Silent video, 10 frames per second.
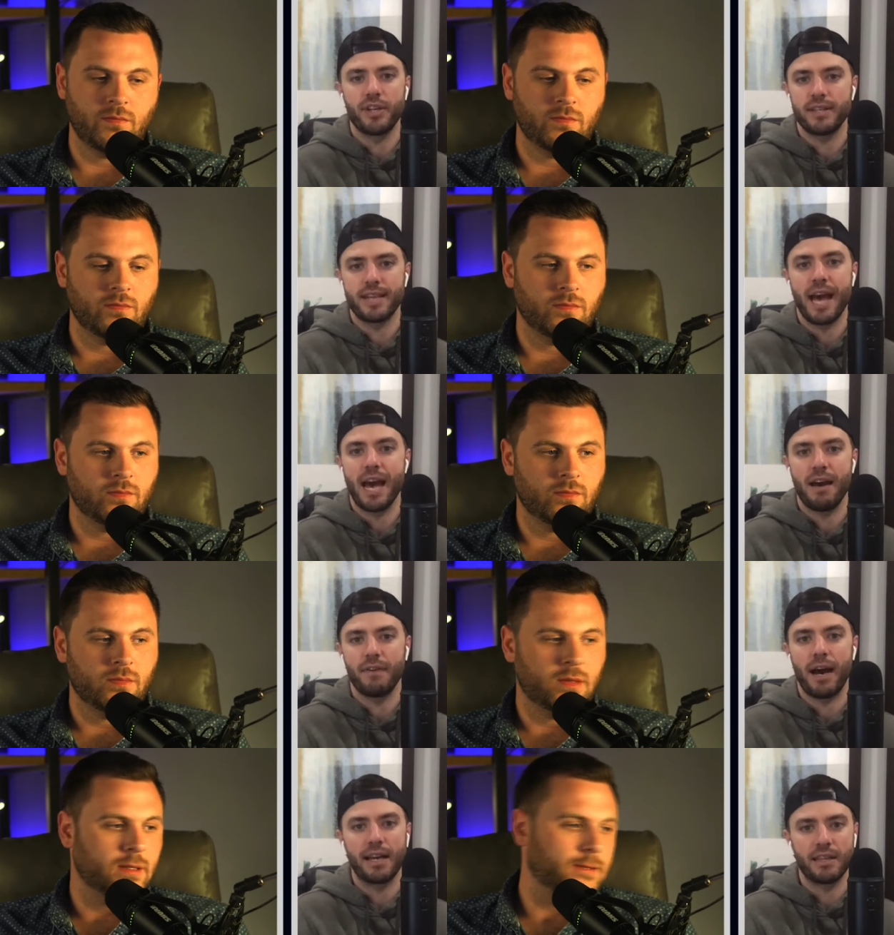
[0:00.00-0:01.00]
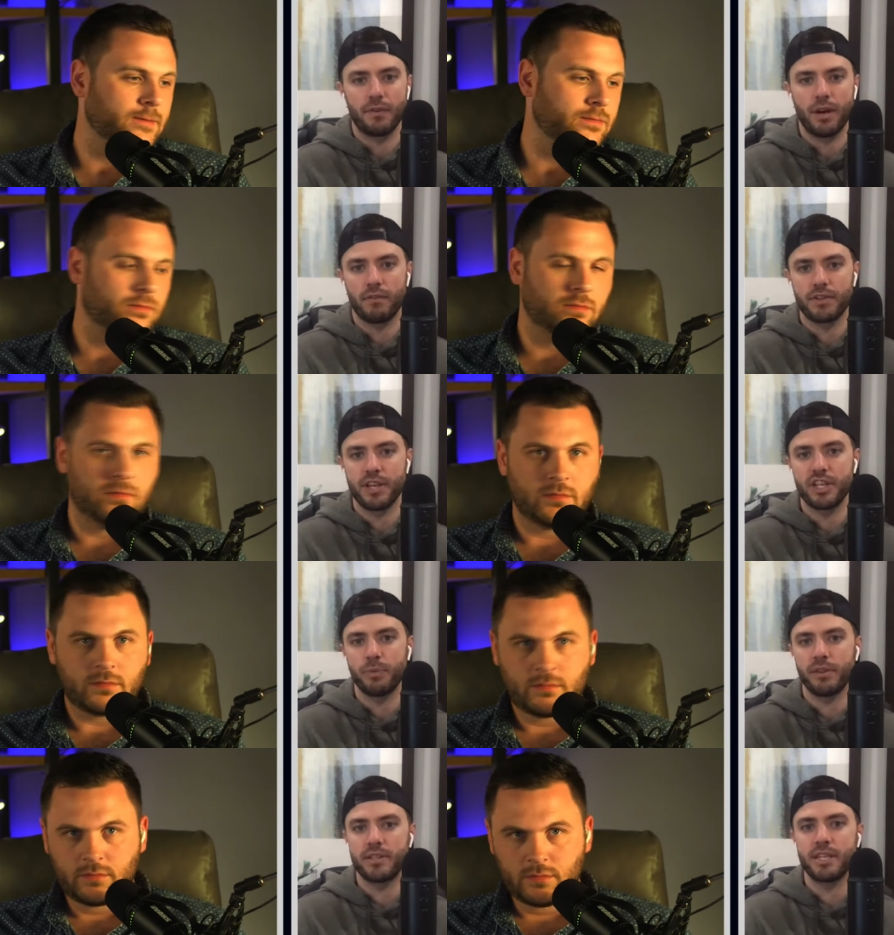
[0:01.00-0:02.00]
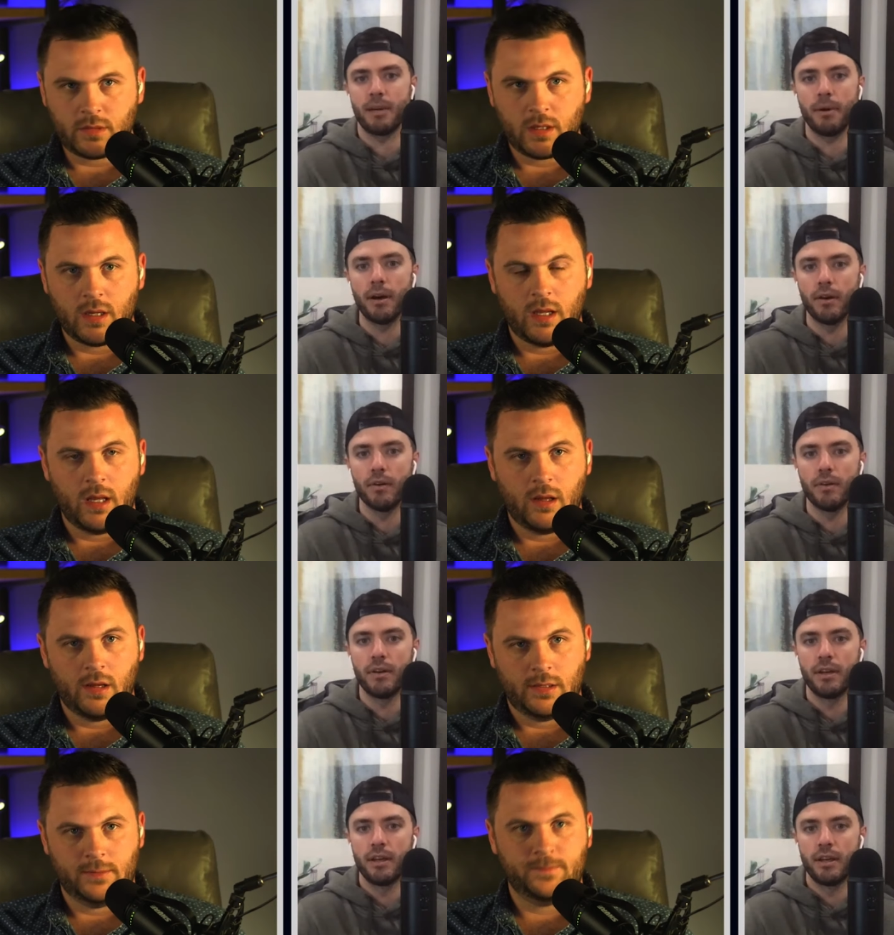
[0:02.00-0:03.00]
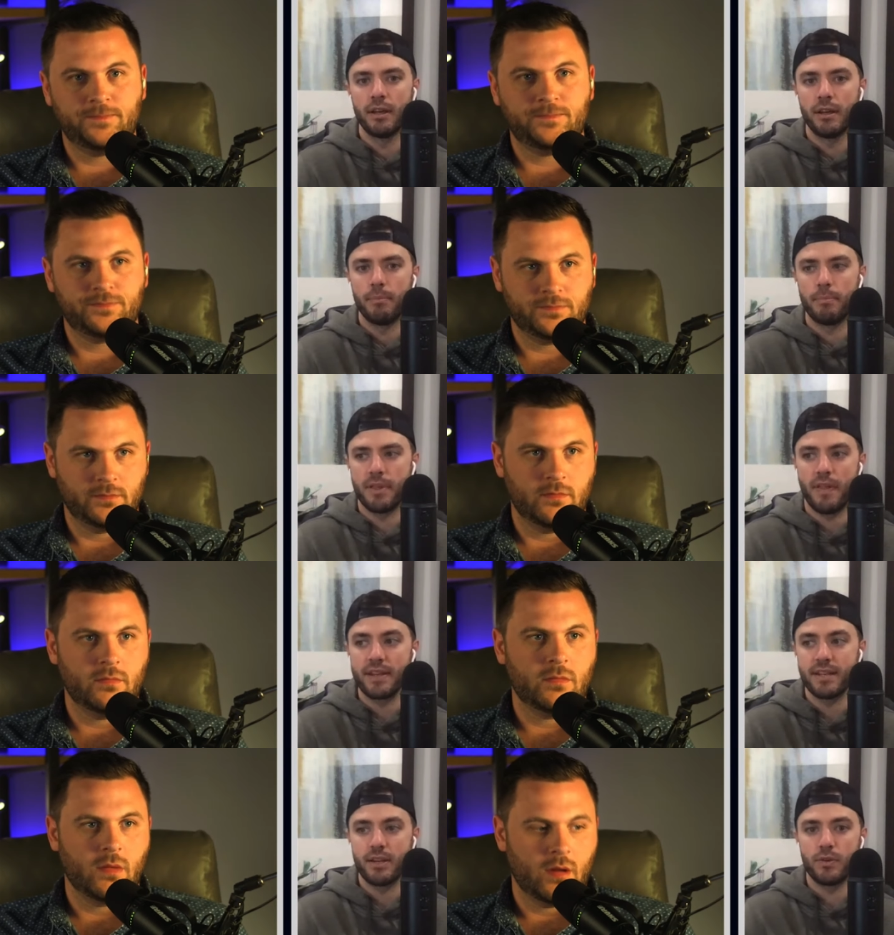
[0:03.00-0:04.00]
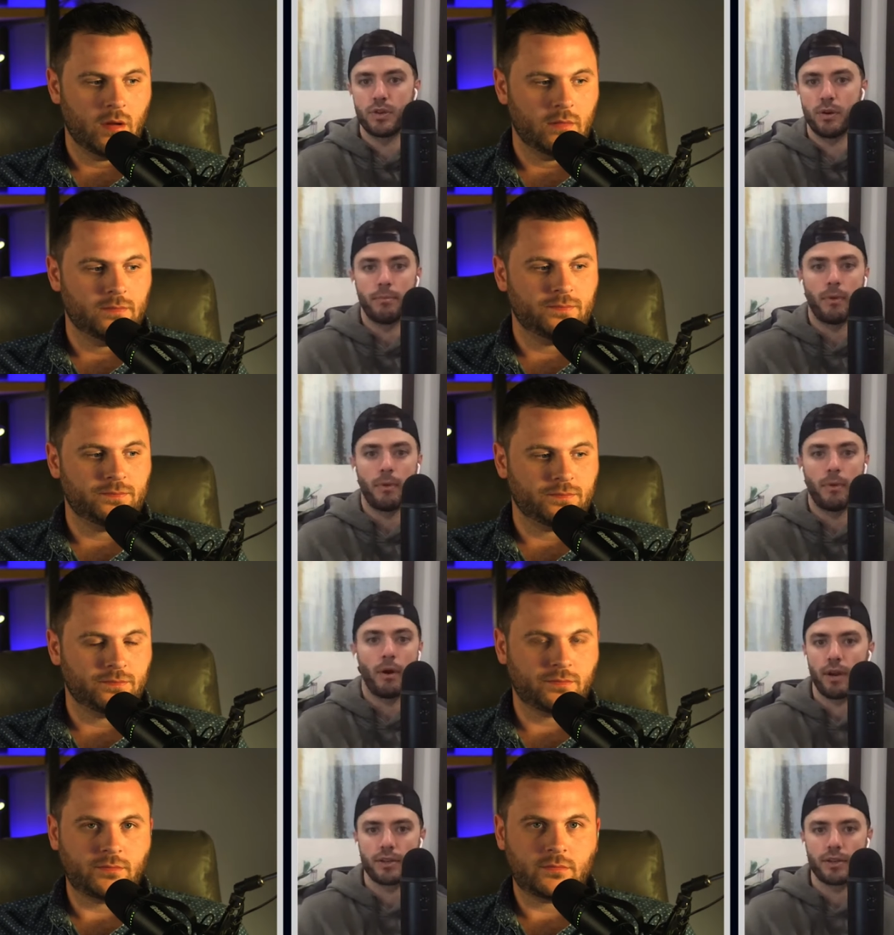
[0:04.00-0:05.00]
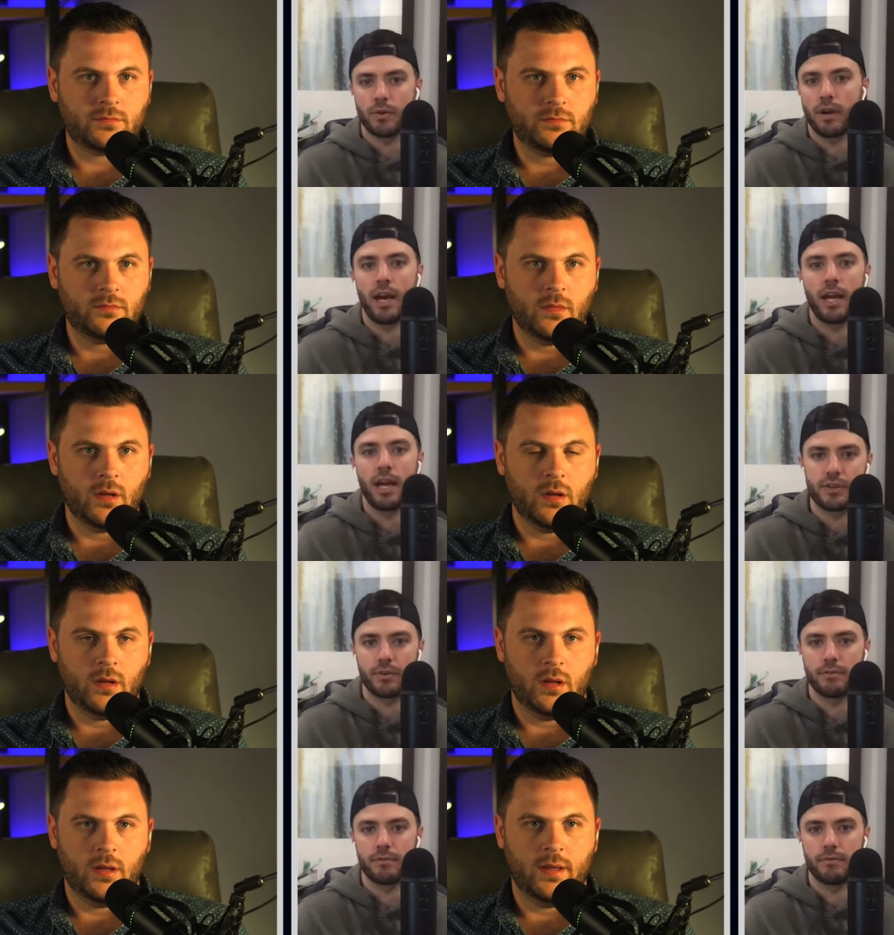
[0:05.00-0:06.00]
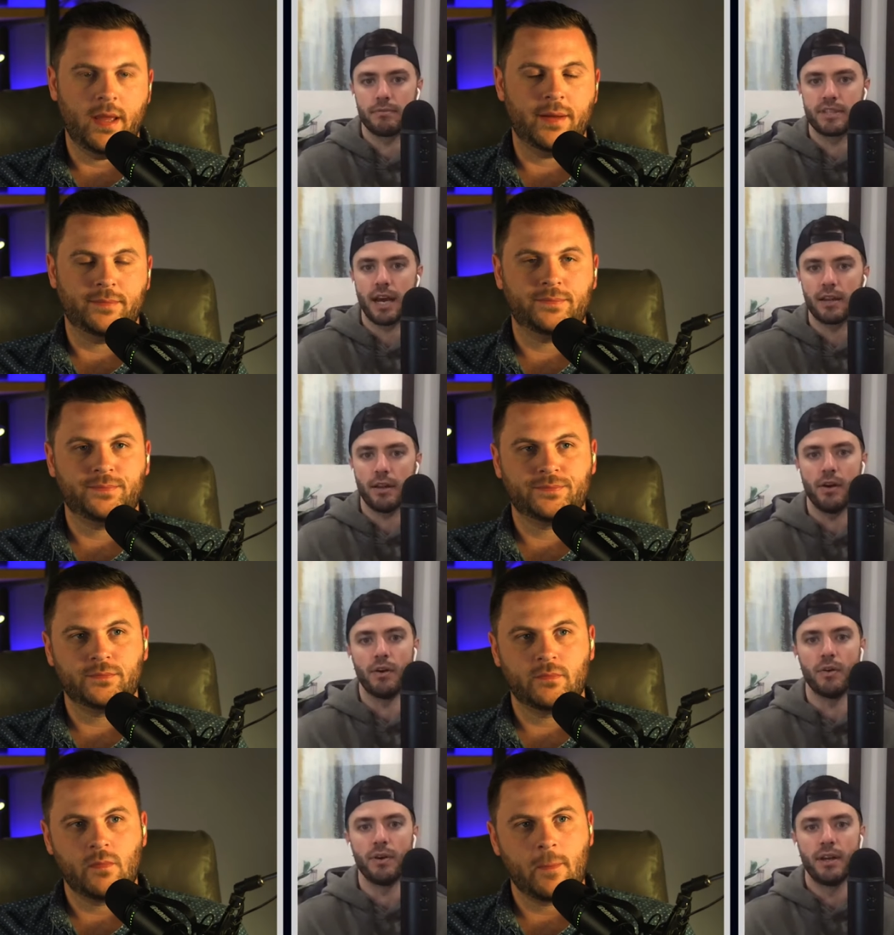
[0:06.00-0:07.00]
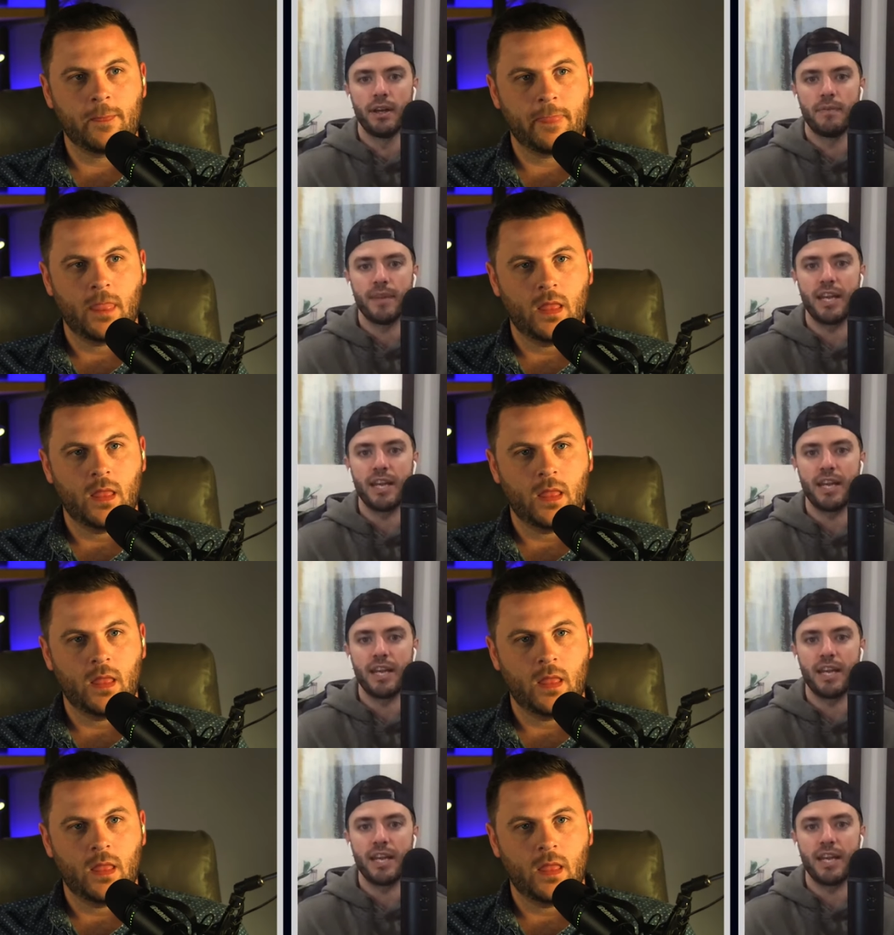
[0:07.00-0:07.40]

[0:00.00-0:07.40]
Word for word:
Speaker 1: get a chance to have a high level conversation with the CMO, but then they send you to a marketing director or a head of a certain yeah. silo,